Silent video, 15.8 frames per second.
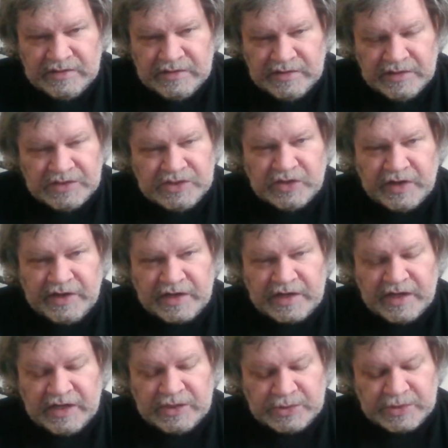enjoy your
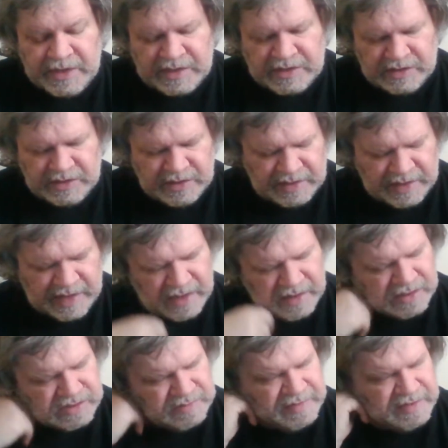contract uh,
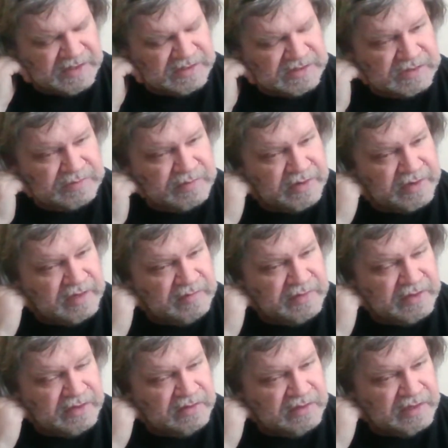alex because it's probably going to
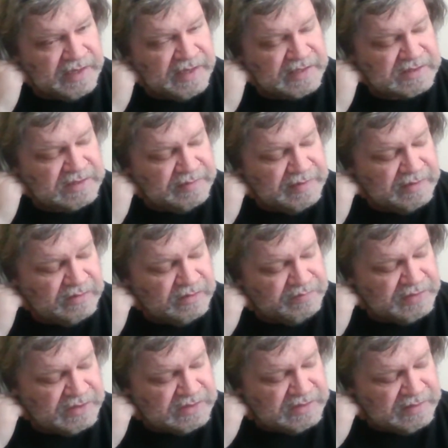be your last i mean
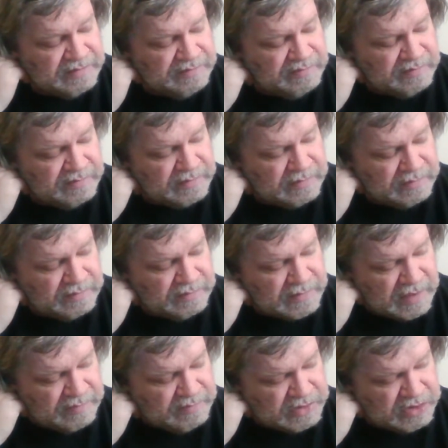don't be you know
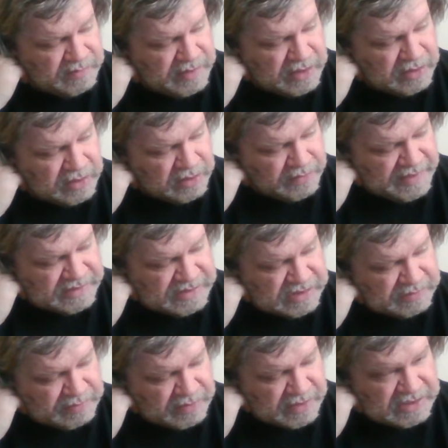i'm assuming clarice
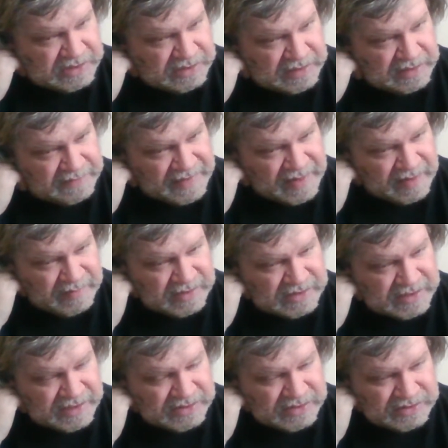is probably still in development
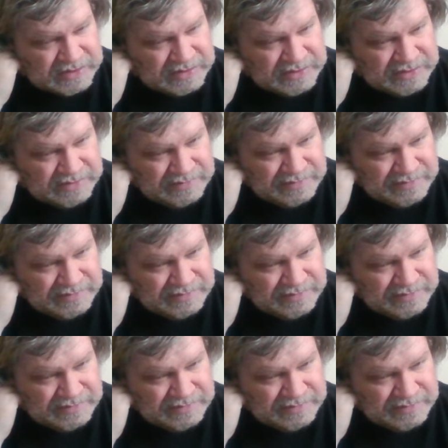stages you know